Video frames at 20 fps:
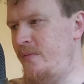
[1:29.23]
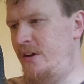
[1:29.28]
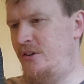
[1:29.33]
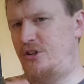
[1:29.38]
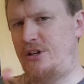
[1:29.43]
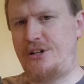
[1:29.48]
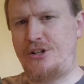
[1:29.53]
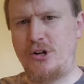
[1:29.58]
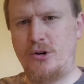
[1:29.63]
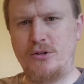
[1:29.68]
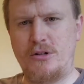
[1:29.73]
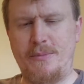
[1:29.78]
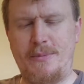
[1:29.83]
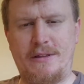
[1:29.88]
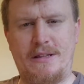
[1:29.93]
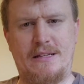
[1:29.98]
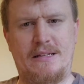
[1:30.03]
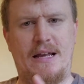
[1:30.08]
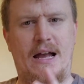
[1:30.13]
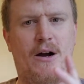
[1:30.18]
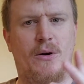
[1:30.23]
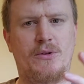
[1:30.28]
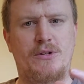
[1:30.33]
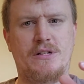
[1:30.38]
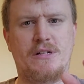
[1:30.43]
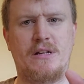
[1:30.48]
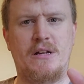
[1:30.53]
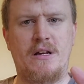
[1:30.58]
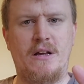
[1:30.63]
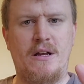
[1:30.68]
She shows up at this
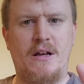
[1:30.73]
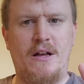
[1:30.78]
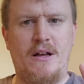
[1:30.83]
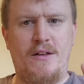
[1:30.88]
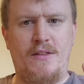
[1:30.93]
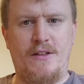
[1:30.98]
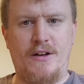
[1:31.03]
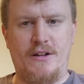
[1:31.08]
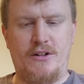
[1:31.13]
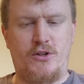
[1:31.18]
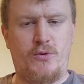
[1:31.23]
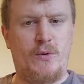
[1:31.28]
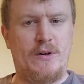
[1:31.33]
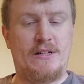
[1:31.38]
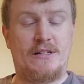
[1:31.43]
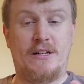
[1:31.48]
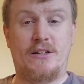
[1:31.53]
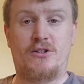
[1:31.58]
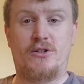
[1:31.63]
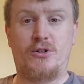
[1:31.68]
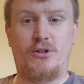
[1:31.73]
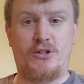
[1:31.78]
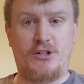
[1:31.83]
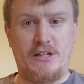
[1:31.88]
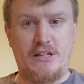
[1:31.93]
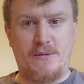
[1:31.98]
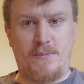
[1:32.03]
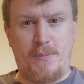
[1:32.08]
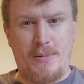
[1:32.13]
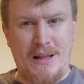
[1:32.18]
house, the twin sister,
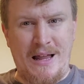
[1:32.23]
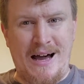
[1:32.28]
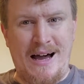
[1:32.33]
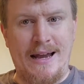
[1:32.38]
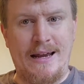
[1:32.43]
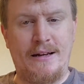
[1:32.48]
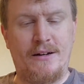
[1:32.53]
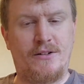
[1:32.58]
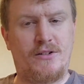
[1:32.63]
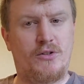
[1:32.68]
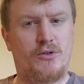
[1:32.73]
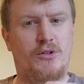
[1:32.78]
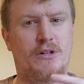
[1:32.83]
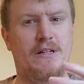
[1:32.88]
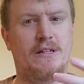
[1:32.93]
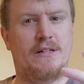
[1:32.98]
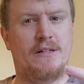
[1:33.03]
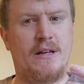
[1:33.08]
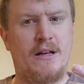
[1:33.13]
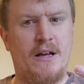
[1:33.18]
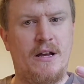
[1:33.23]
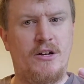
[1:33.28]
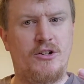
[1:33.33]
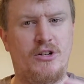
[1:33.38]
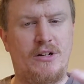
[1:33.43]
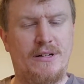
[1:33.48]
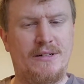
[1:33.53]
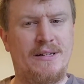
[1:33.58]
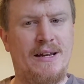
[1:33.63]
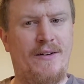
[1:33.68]
she's blind, so she
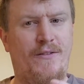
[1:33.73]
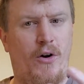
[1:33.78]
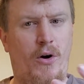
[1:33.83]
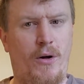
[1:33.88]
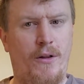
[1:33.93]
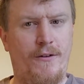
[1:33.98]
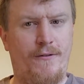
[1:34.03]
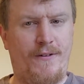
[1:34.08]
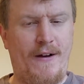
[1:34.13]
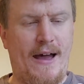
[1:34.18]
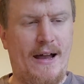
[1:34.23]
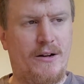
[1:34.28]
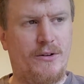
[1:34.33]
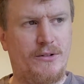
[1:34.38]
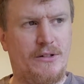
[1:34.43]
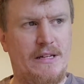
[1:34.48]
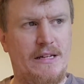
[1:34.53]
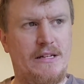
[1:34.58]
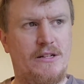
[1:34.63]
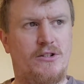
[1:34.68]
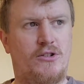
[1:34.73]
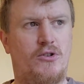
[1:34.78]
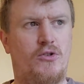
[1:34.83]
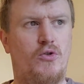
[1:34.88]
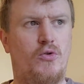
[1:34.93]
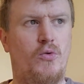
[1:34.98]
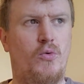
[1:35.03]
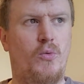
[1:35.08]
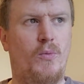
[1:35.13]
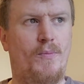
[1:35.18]
doesn't have all the faculties
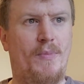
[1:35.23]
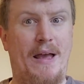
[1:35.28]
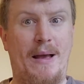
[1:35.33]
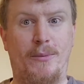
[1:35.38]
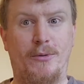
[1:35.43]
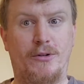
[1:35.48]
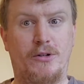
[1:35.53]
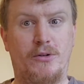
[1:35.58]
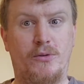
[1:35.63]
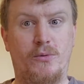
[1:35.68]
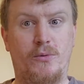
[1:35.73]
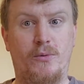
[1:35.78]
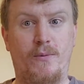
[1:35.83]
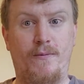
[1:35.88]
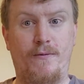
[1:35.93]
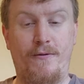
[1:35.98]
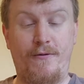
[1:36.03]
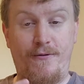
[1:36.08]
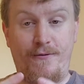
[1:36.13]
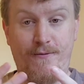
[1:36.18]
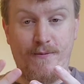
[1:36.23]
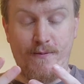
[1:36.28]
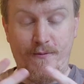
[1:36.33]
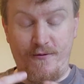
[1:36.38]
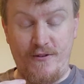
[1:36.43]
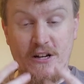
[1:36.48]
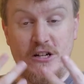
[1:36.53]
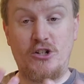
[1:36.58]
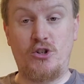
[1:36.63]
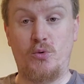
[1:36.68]
to be able to
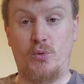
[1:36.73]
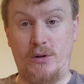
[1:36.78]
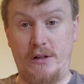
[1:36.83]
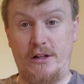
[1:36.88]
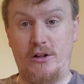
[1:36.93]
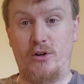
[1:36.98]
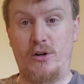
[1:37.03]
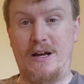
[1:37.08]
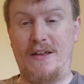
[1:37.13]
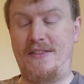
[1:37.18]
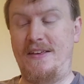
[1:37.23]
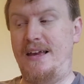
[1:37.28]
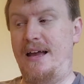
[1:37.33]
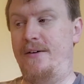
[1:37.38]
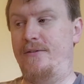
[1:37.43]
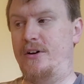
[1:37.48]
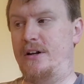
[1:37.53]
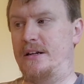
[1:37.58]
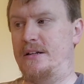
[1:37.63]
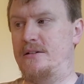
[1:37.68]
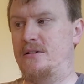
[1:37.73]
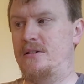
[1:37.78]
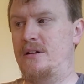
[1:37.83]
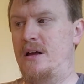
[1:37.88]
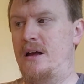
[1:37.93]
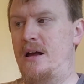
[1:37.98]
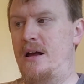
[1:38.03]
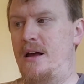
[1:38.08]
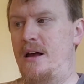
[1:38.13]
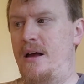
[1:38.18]
visually look at the evidence.
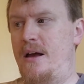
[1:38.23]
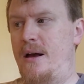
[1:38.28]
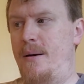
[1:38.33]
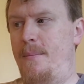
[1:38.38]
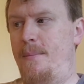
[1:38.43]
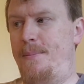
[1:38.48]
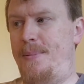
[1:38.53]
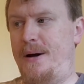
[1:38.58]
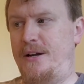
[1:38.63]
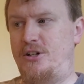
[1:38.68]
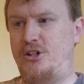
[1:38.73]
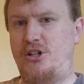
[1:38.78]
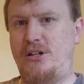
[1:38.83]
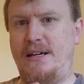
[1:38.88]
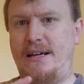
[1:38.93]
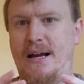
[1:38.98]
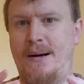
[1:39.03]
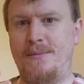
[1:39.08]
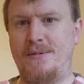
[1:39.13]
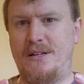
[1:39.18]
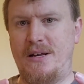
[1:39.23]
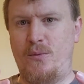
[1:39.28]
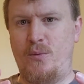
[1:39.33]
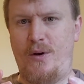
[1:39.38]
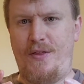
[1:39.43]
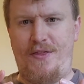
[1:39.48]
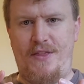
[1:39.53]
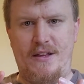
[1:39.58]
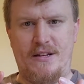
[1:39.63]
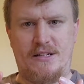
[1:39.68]
But she comes in
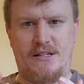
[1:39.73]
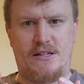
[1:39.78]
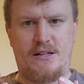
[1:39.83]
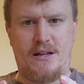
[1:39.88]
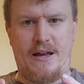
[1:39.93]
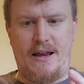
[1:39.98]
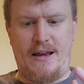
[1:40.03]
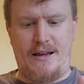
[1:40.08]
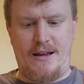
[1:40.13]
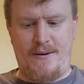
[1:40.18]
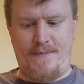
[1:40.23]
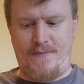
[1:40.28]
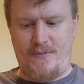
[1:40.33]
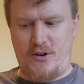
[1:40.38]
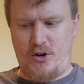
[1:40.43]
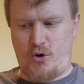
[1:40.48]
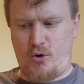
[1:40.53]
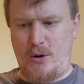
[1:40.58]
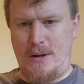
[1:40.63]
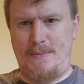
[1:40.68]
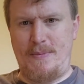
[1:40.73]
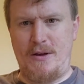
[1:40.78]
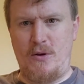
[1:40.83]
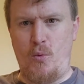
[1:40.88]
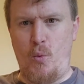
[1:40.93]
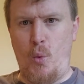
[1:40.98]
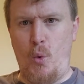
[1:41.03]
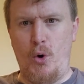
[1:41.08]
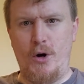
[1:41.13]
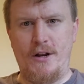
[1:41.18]
with this, like, creepy
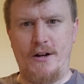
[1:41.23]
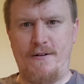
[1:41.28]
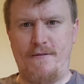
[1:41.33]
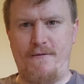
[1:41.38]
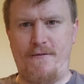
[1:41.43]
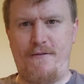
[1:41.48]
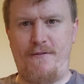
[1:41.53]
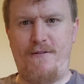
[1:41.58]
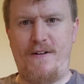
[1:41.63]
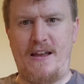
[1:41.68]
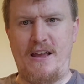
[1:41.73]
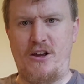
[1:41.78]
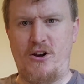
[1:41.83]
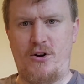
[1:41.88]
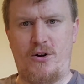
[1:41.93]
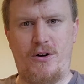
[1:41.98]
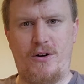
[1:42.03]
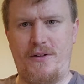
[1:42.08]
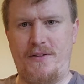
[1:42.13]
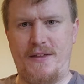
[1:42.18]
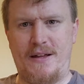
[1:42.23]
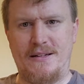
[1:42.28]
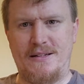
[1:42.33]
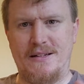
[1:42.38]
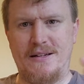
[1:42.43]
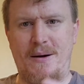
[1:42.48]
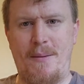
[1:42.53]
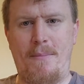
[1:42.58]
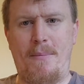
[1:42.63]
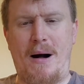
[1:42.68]
wooden figure that's
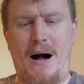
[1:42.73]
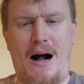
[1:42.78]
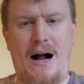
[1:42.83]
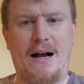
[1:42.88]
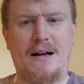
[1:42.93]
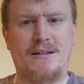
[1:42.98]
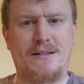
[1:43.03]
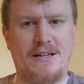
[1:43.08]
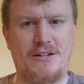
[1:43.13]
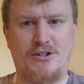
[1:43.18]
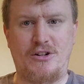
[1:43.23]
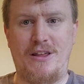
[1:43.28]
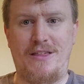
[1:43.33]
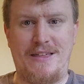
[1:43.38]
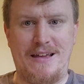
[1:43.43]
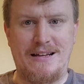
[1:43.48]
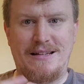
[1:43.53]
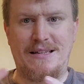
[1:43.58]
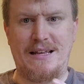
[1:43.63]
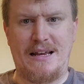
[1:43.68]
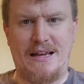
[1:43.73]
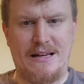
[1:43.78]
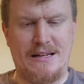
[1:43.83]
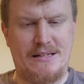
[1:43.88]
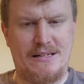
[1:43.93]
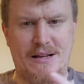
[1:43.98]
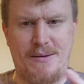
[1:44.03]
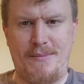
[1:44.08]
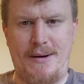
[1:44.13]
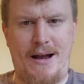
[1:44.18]
in a box, and she thinks it can
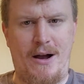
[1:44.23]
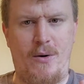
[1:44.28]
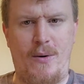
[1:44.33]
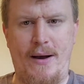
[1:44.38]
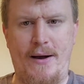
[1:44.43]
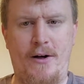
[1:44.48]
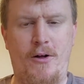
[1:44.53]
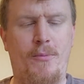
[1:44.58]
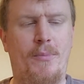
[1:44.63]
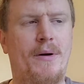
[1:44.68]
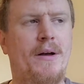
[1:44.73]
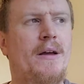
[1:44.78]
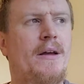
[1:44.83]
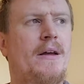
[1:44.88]
somehow help.